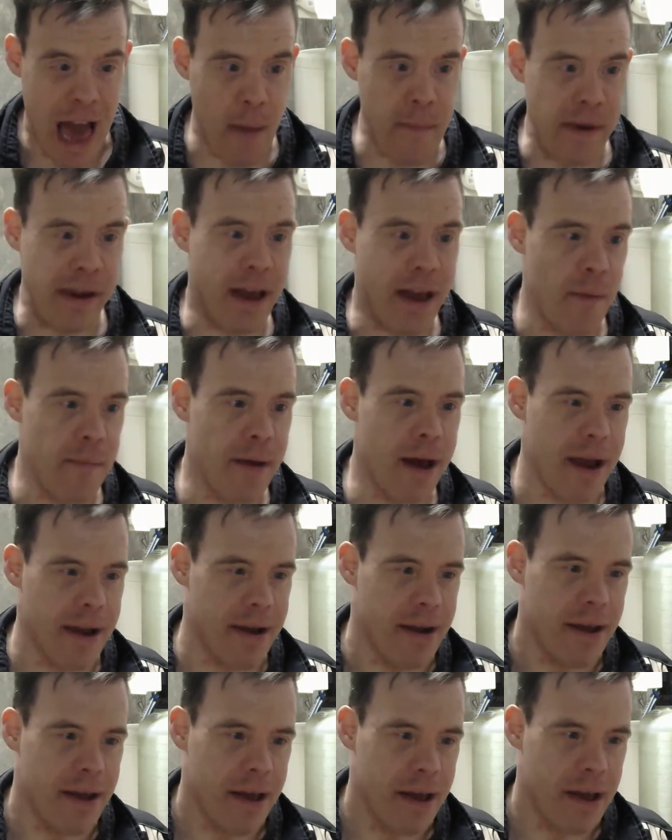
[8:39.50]
I mean, come
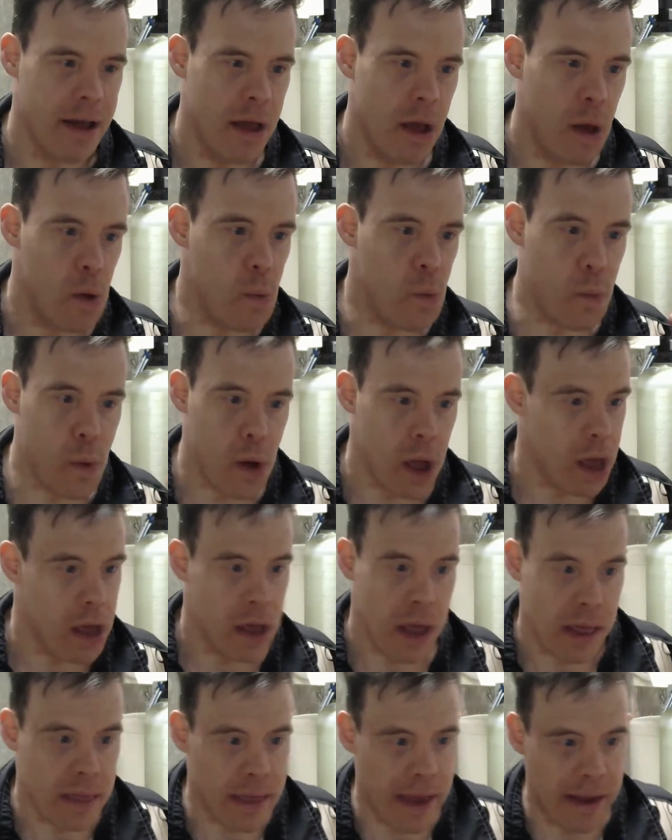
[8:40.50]
on.
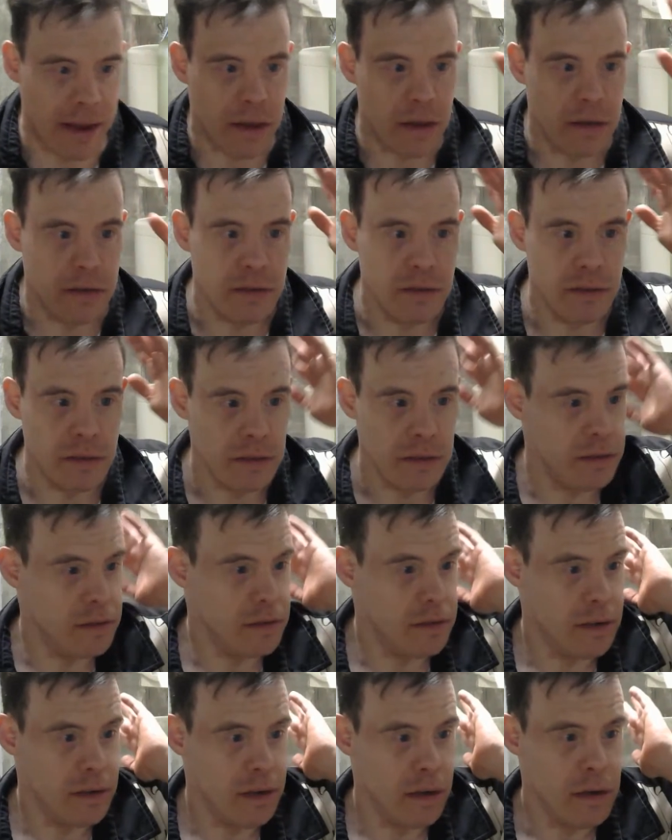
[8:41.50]
Like,
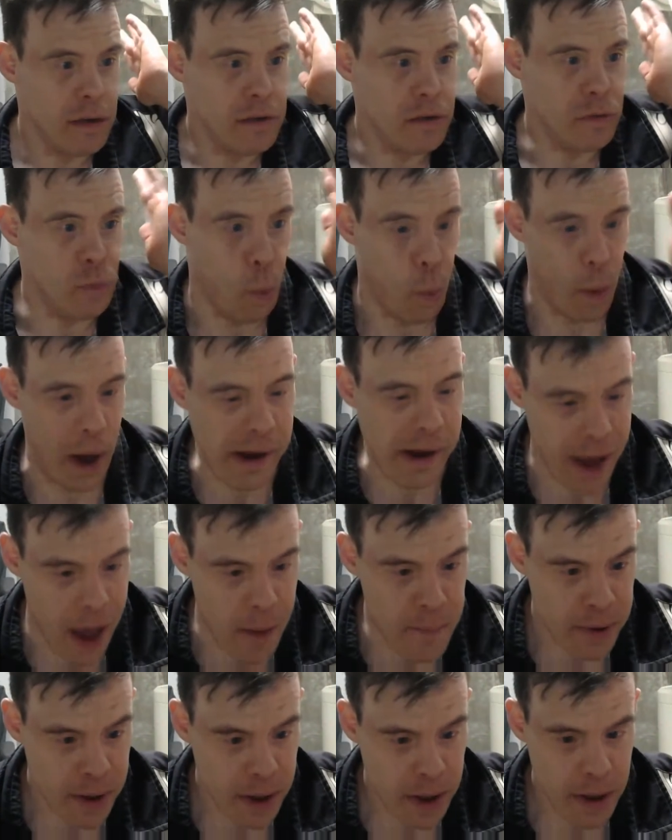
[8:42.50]
wake
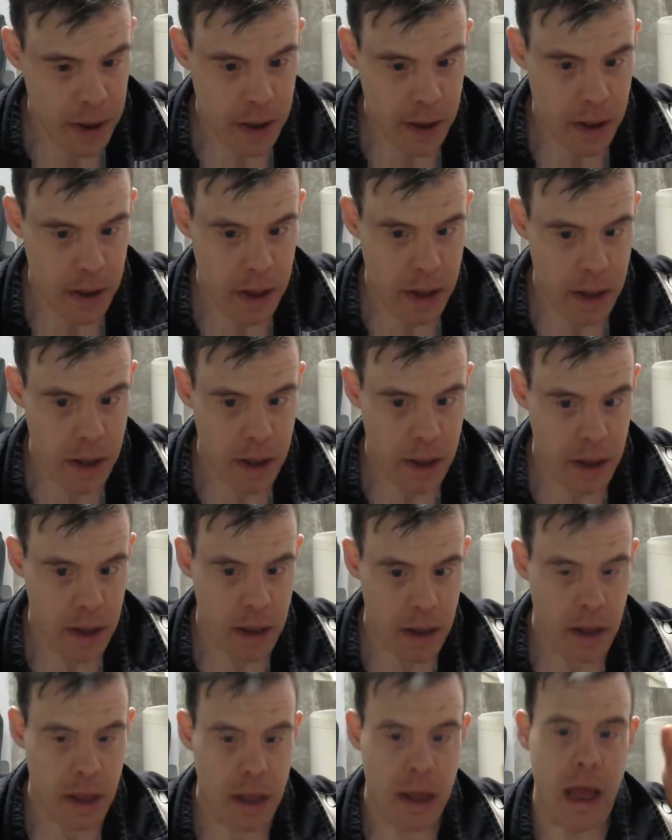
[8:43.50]
up
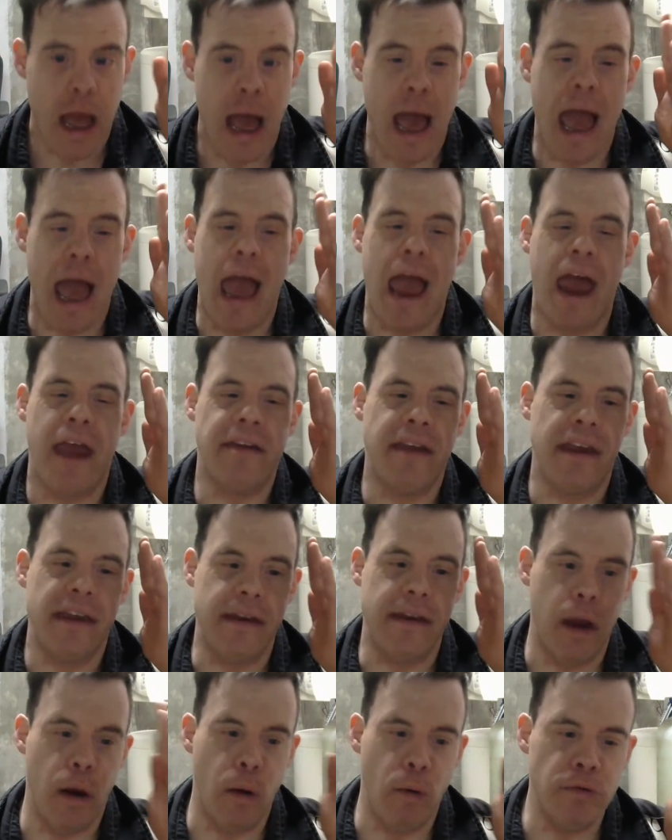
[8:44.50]
and
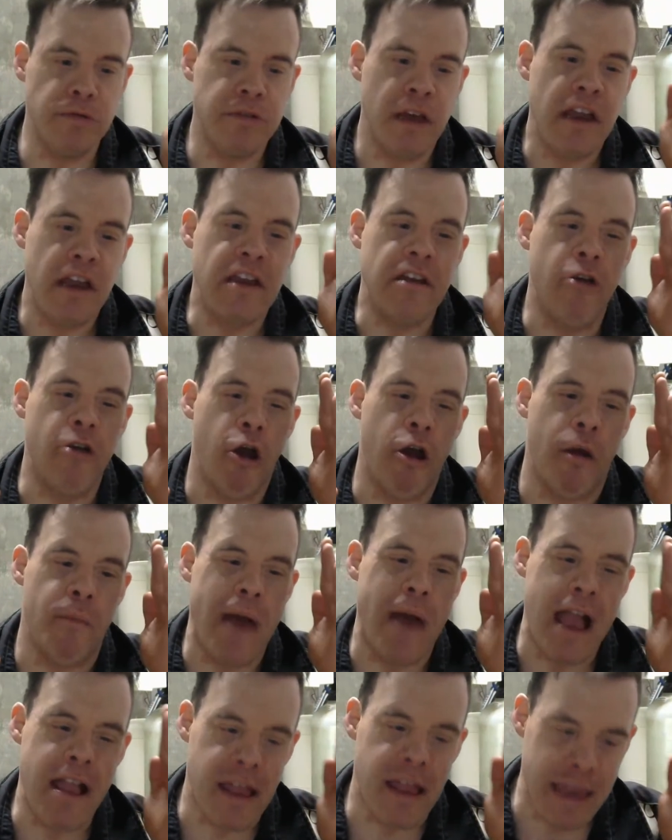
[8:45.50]
use your
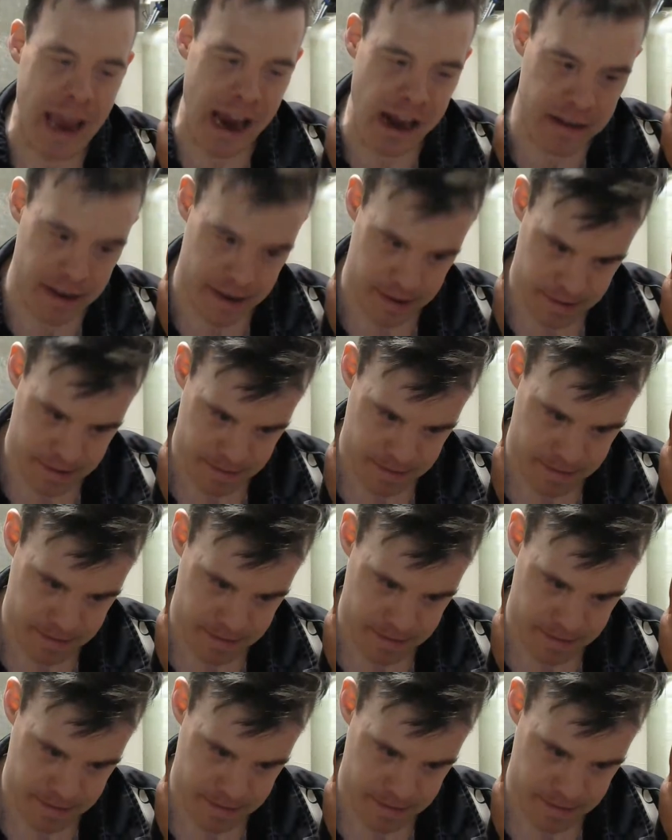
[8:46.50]
imagination.